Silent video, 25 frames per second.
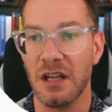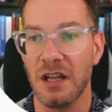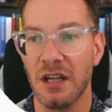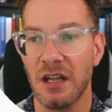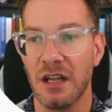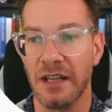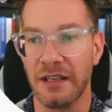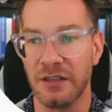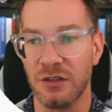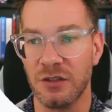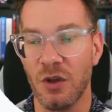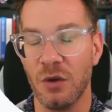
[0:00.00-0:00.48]

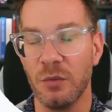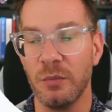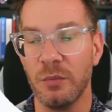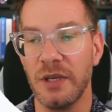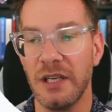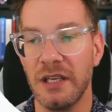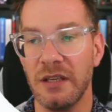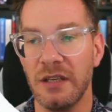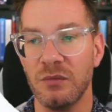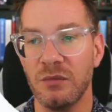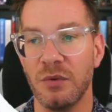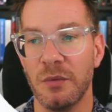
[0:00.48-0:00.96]
Like
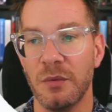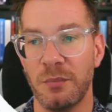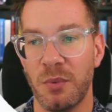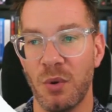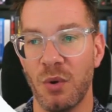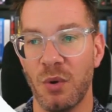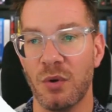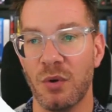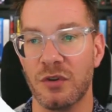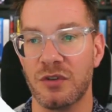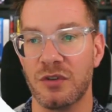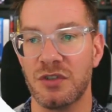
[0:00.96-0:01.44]
nobody
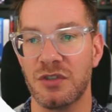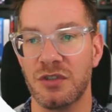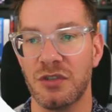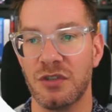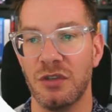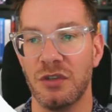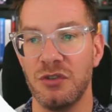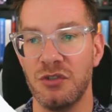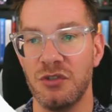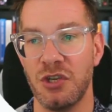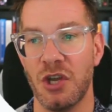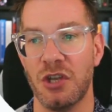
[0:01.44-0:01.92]
reports
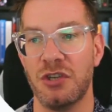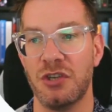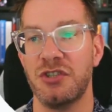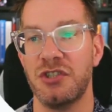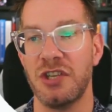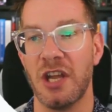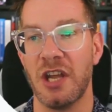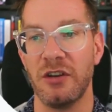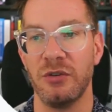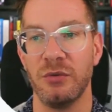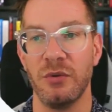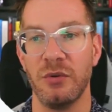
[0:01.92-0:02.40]
just
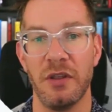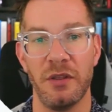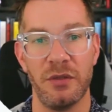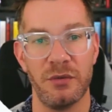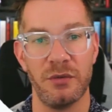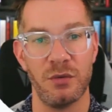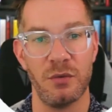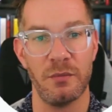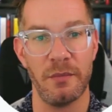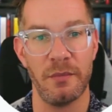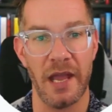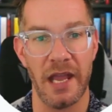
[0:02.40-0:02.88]
January
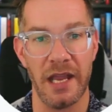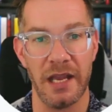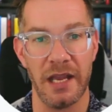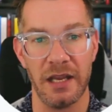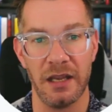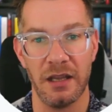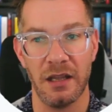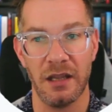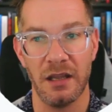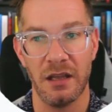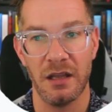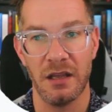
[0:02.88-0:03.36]
through May,
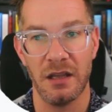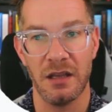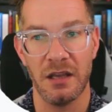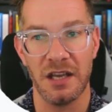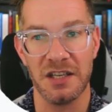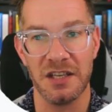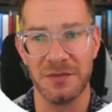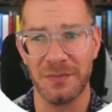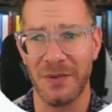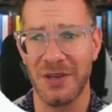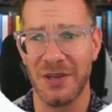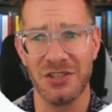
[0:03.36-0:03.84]

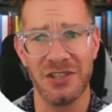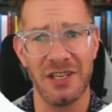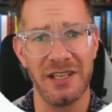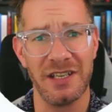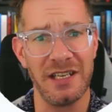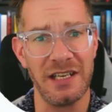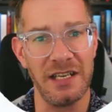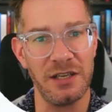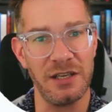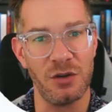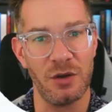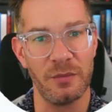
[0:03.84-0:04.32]
especially in
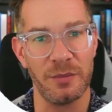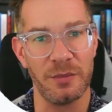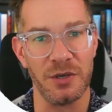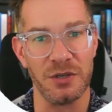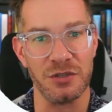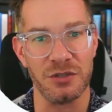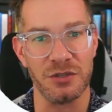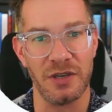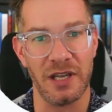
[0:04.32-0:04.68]
e-commerce.